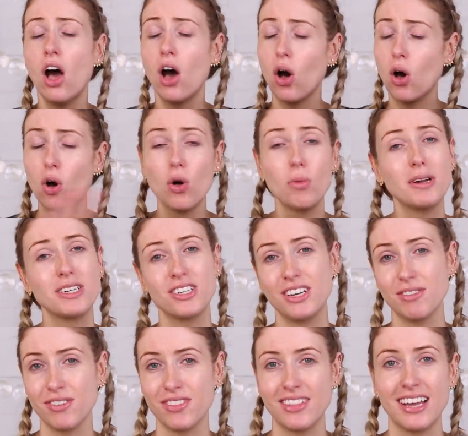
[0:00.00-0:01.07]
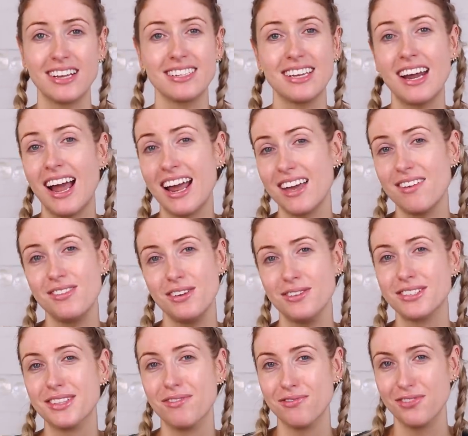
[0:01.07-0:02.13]
a whole bunch of different things and I have
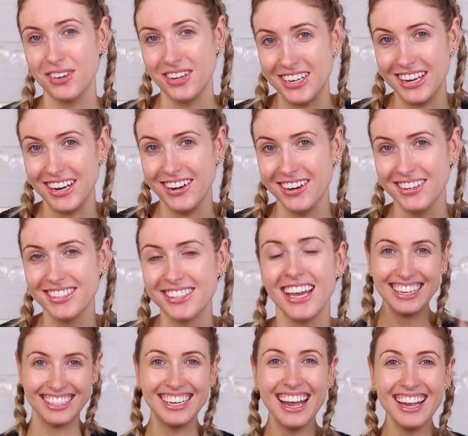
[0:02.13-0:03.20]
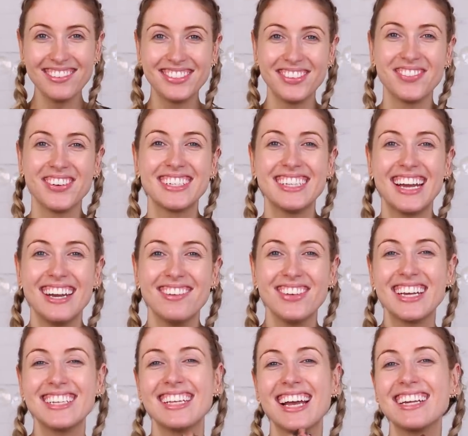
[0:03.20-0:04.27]
used them for years. And today I'm super excited
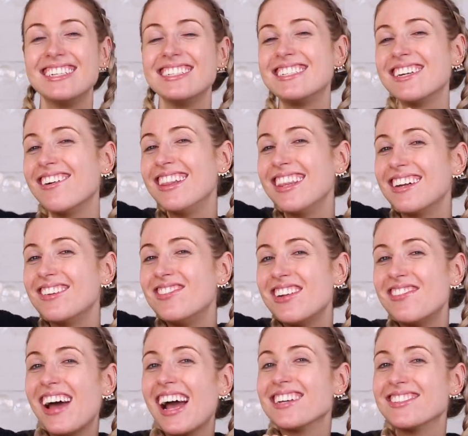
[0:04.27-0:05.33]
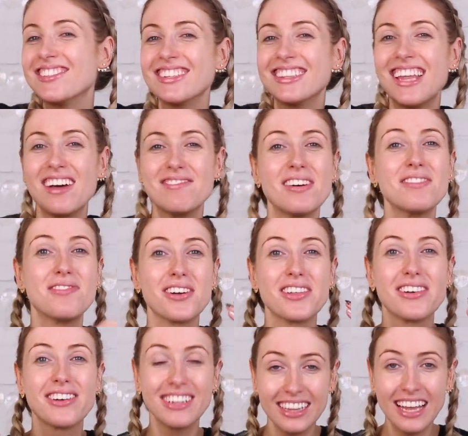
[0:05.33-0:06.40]
because I get to show a little bit of extra love for
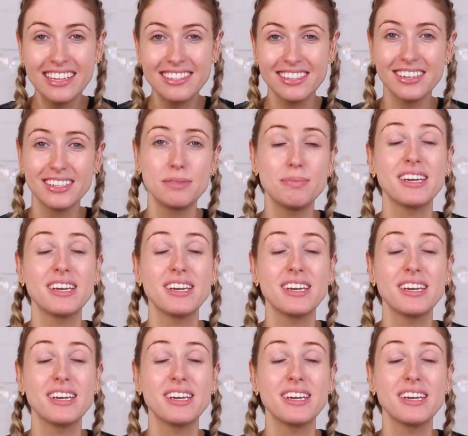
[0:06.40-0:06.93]
their cleansers